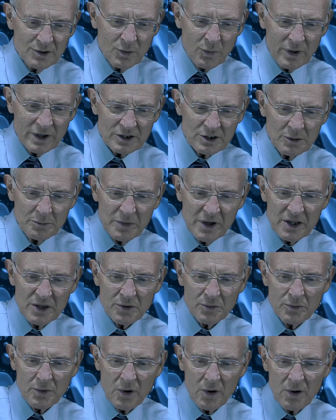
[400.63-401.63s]
what should be the
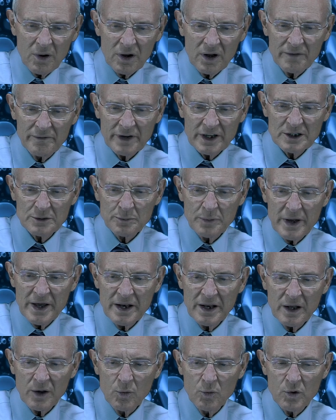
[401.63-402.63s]
role of
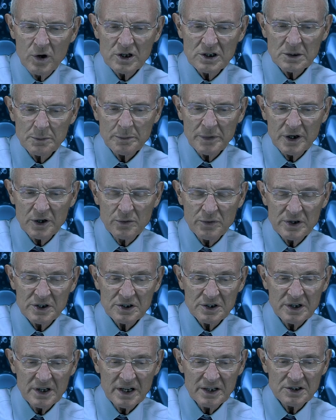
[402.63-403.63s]
explaining worship in
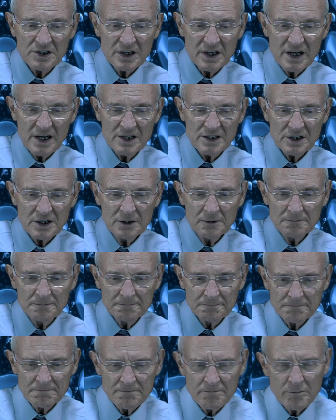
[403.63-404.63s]
Christian education?
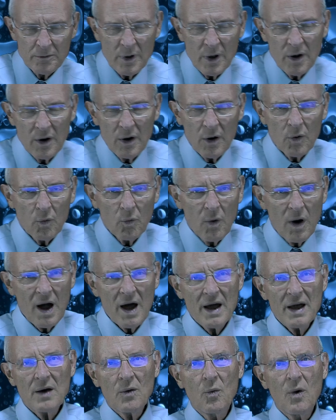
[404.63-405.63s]

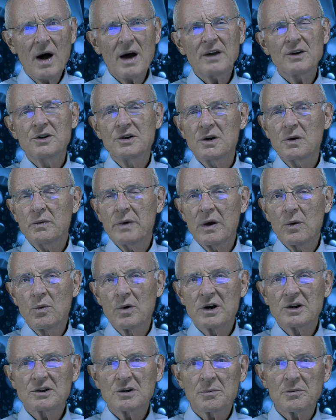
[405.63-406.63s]
Why do we
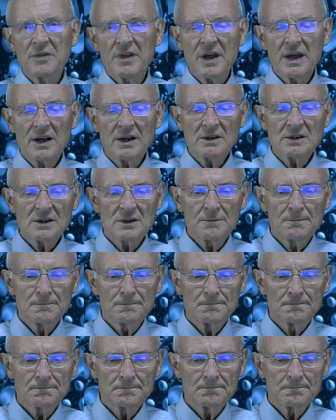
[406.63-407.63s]
worship things?
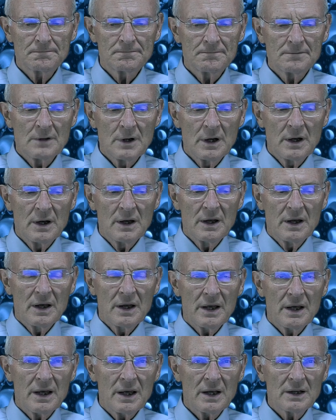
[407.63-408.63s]

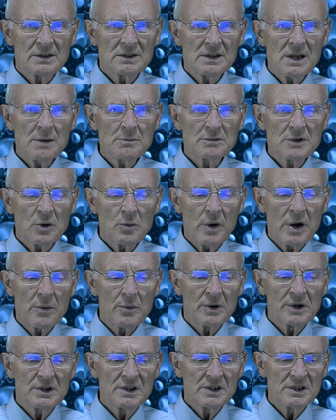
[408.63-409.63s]
It seems that we
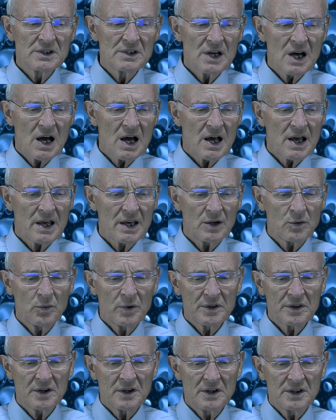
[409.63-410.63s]
were designed
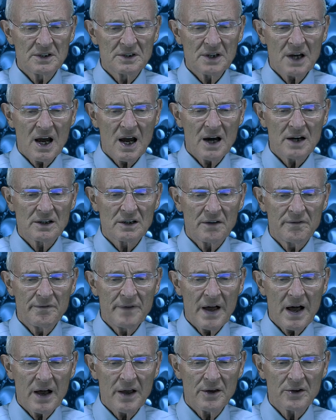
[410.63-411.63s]
with a desire to
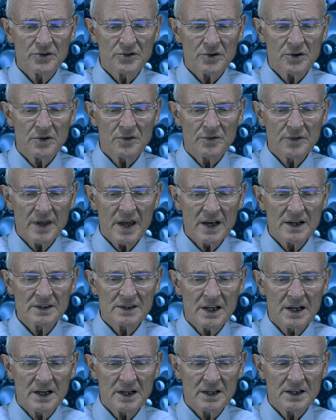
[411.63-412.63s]
value certain things
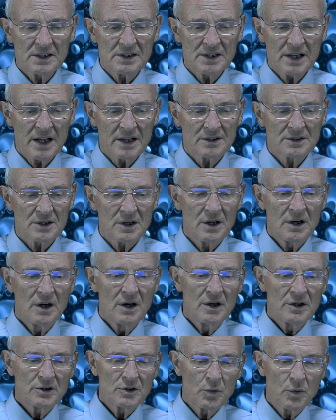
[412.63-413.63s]
and, in a sense,
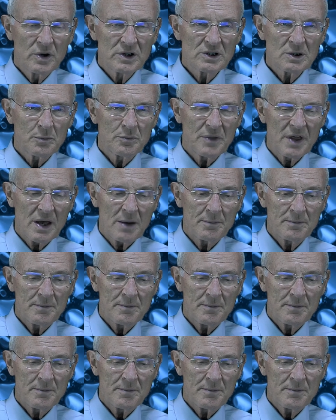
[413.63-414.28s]
to worship them.